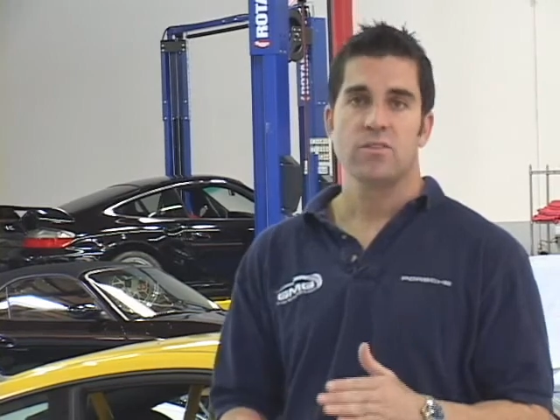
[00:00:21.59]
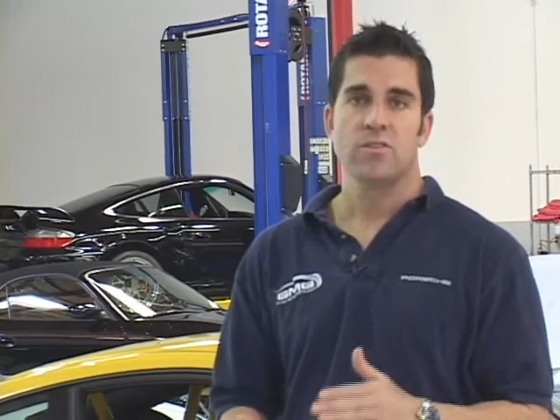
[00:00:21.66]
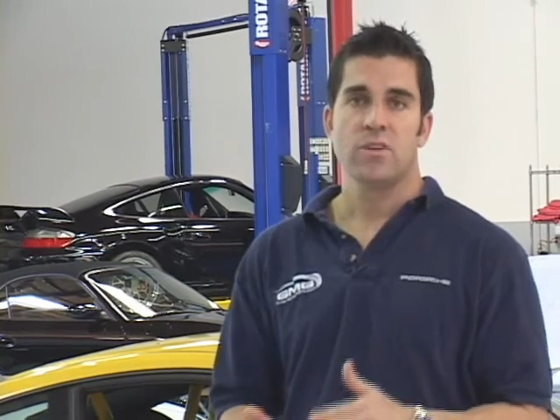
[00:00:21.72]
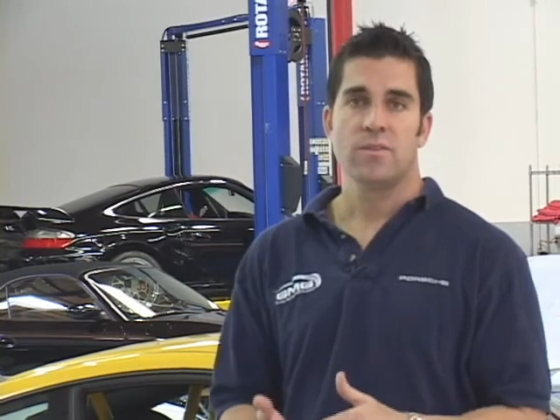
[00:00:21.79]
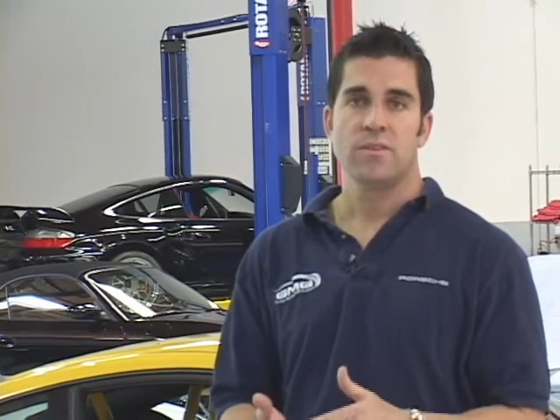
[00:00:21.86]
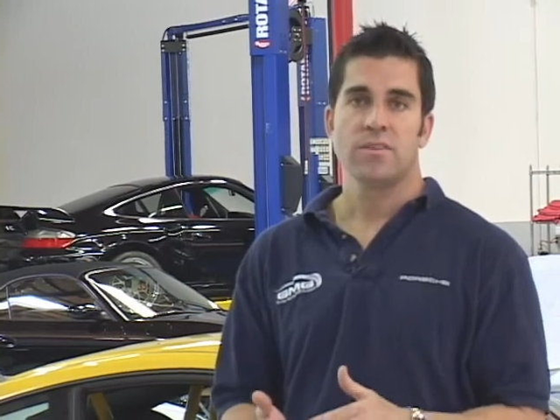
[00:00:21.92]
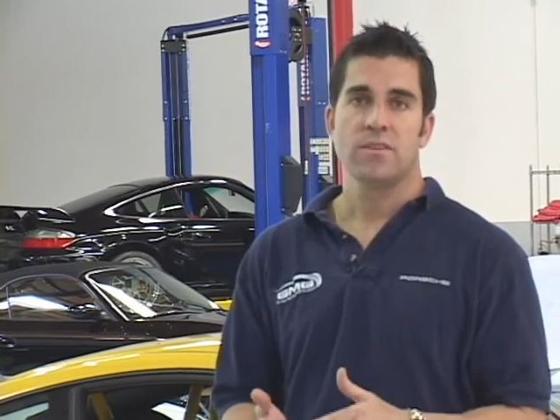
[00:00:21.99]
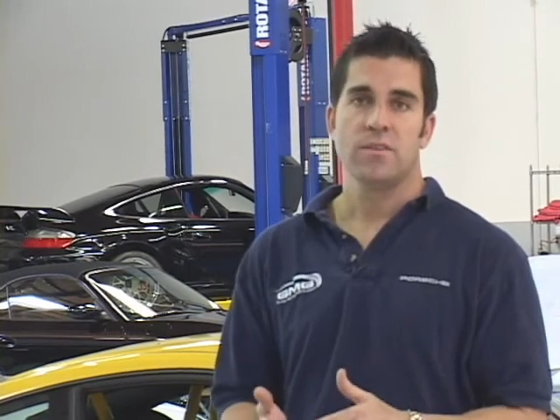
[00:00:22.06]

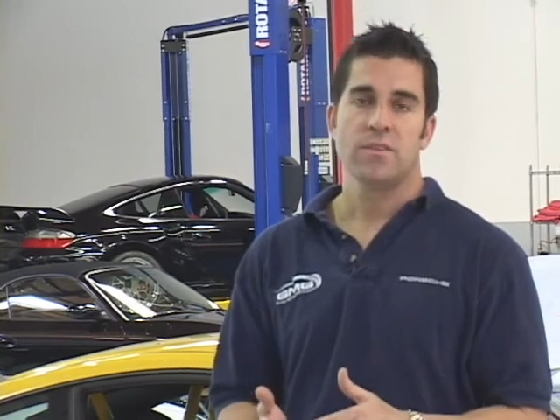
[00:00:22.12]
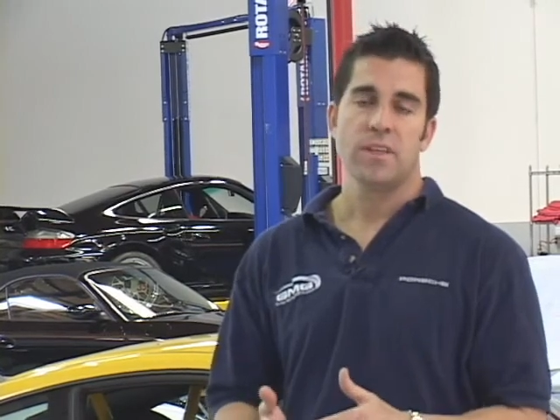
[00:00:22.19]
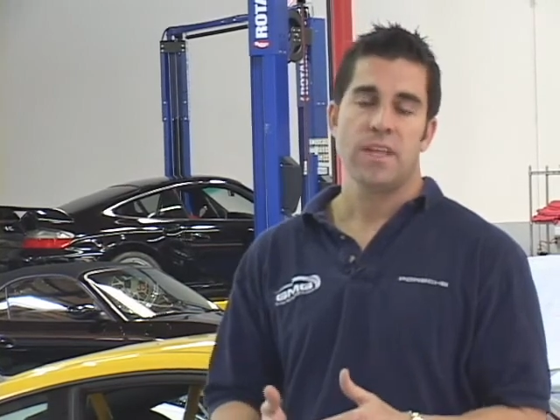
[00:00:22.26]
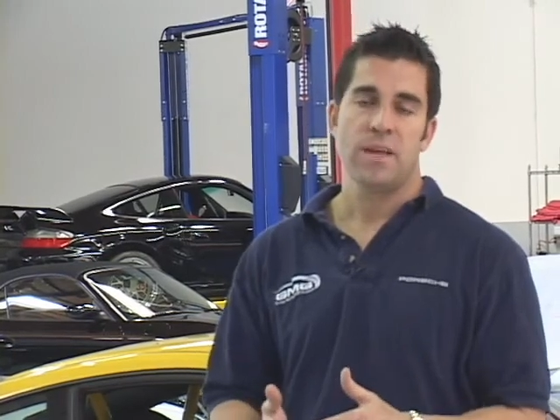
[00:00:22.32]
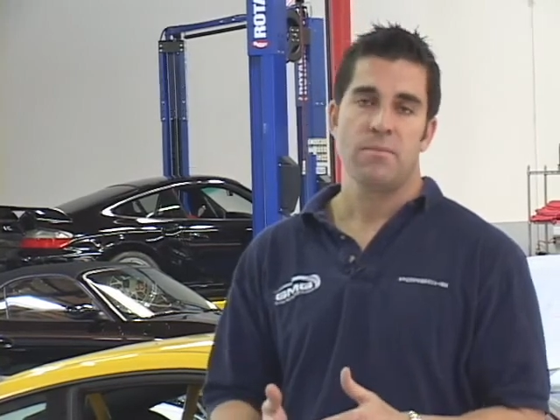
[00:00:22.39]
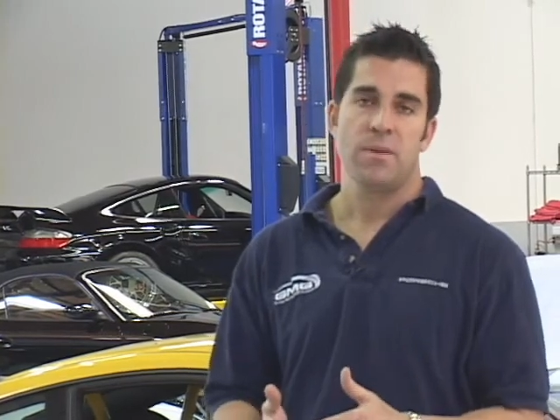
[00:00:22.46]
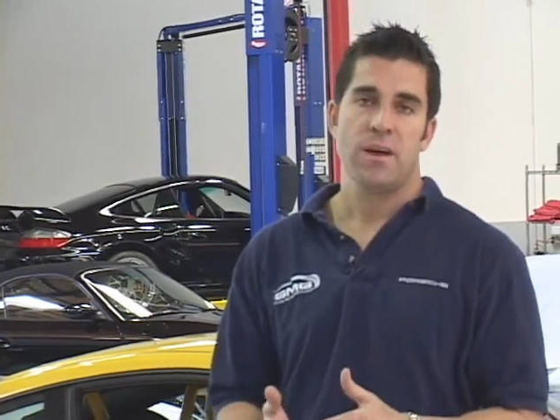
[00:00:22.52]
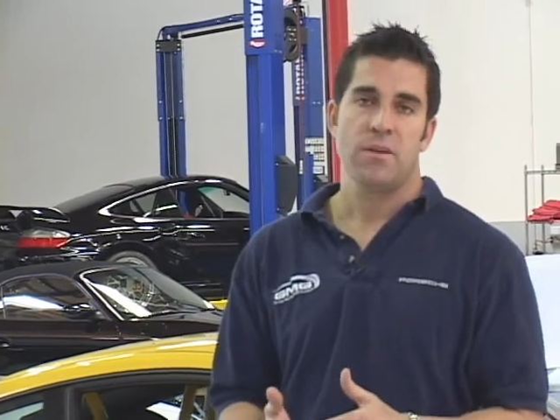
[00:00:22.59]
service of the
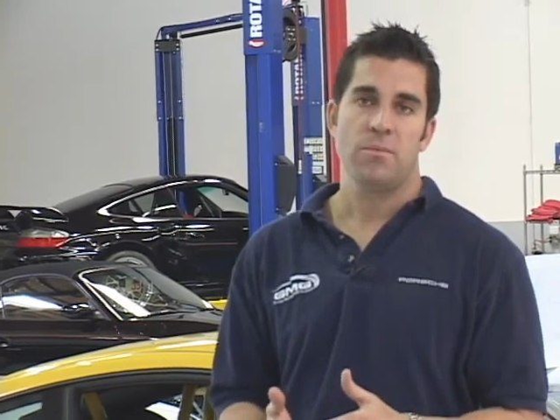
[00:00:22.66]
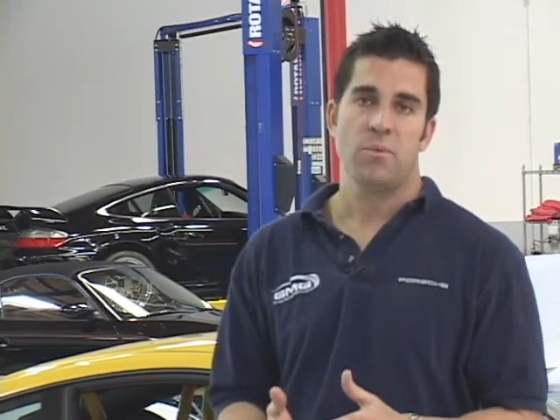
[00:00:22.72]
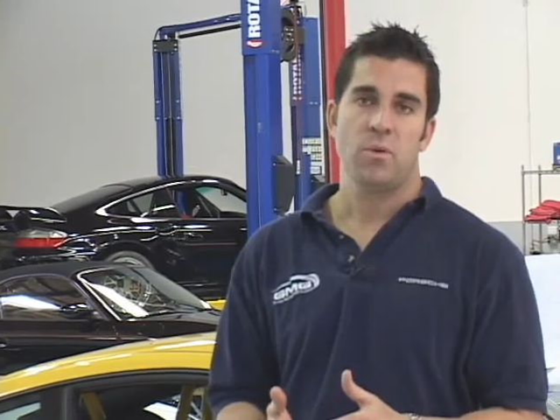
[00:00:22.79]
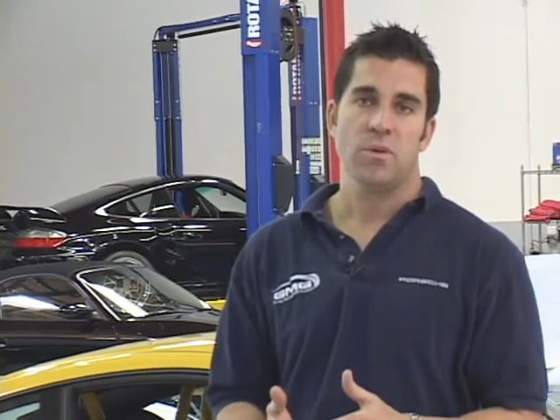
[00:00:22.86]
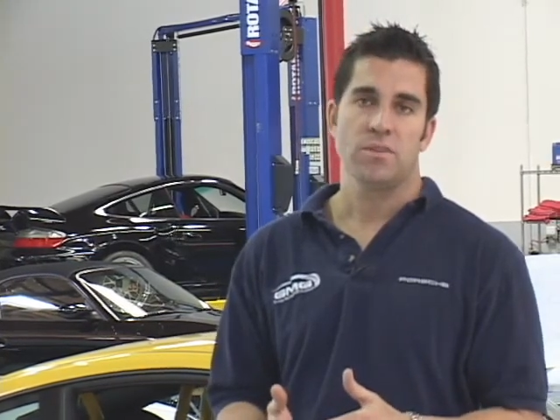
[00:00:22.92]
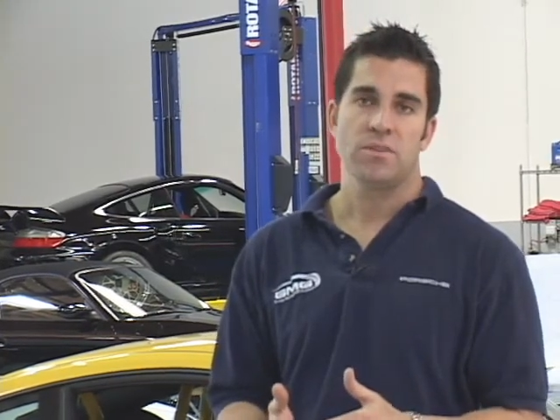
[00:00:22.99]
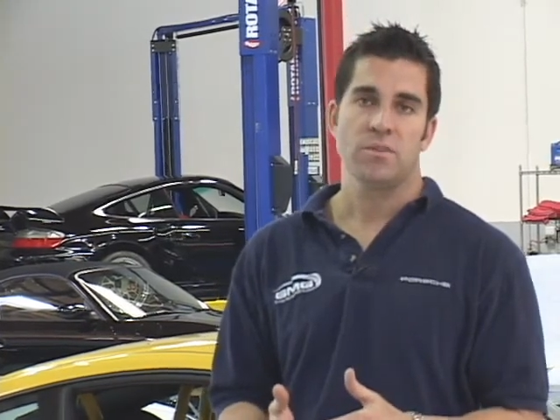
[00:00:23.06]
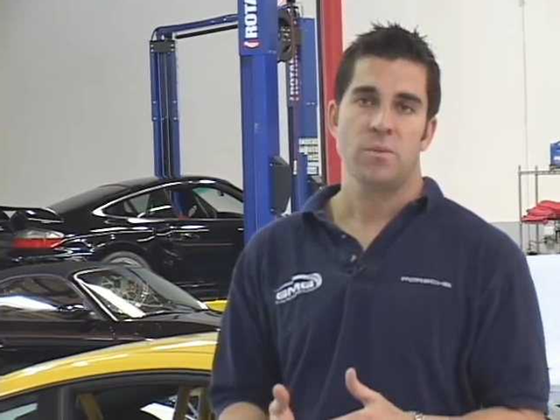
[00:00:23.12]
late model
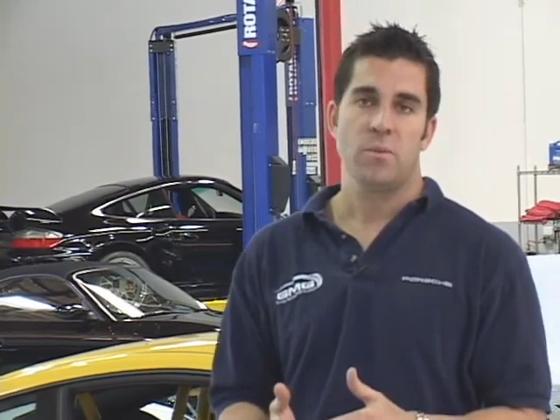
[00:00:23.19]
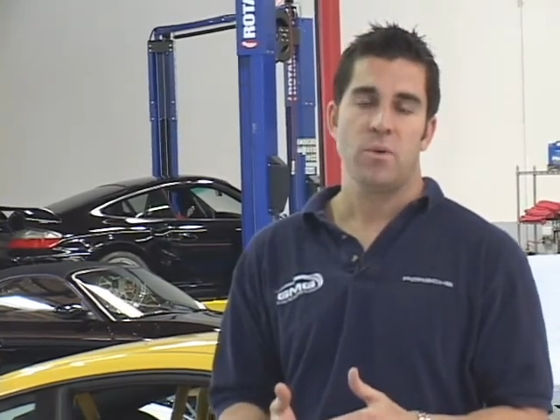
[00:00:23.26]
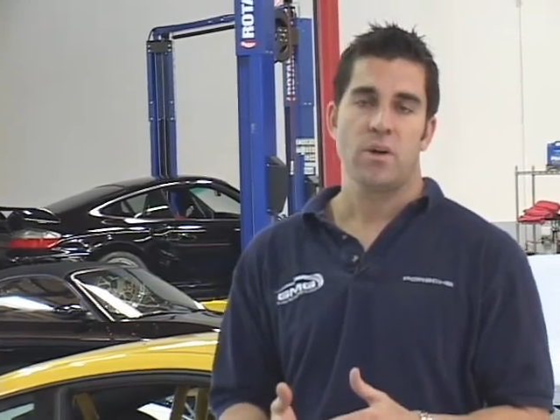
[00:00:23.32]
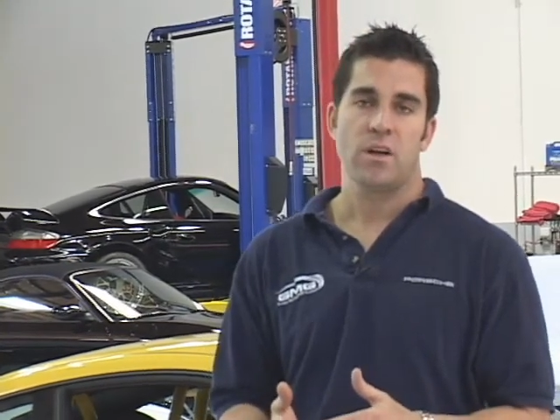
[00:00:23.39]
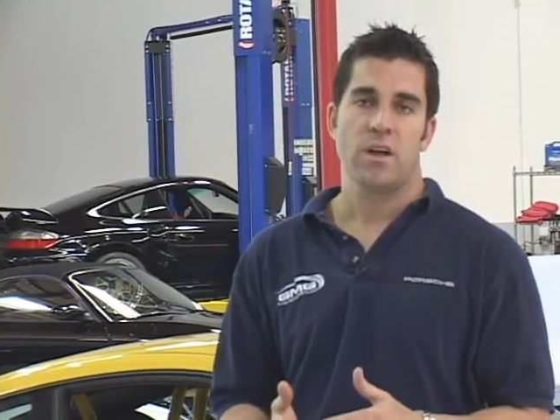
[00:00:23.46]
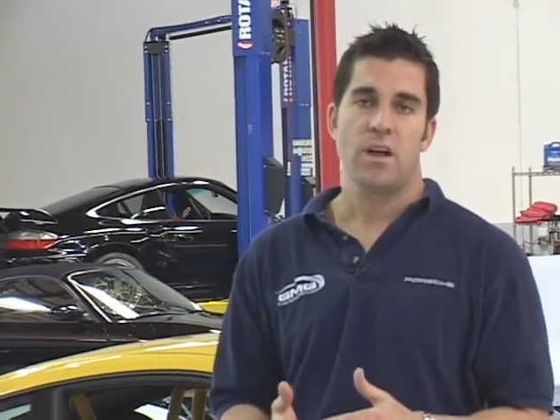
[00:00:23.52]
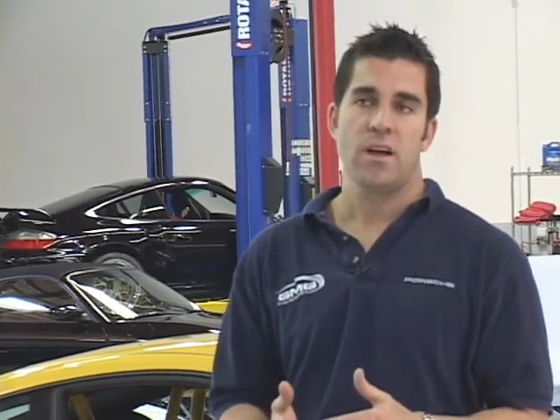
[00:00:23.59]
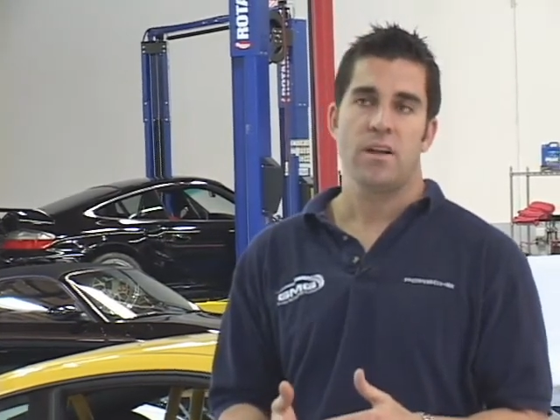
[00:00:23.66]
Porsches we
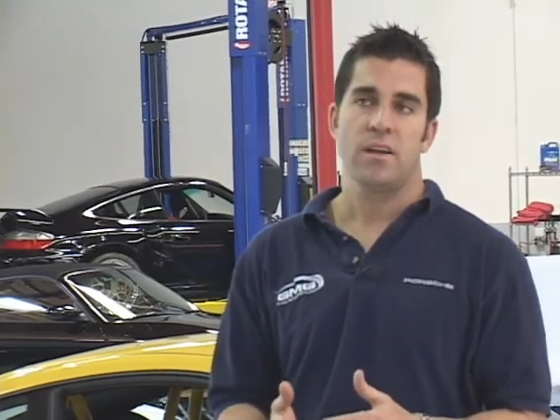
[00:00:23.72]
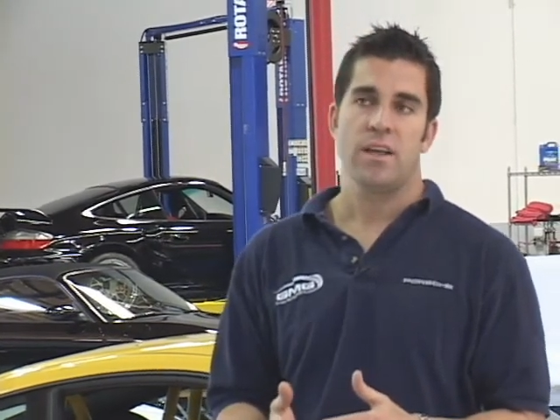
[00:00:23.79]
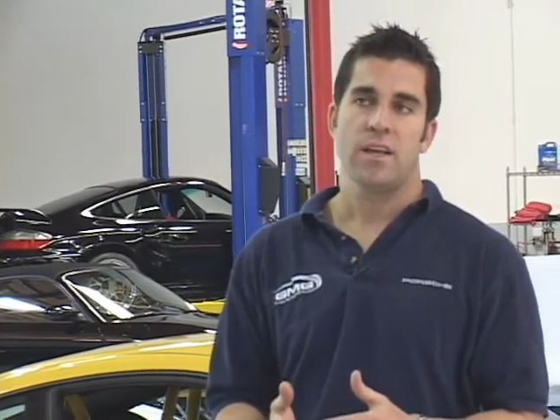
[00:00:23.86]
work on,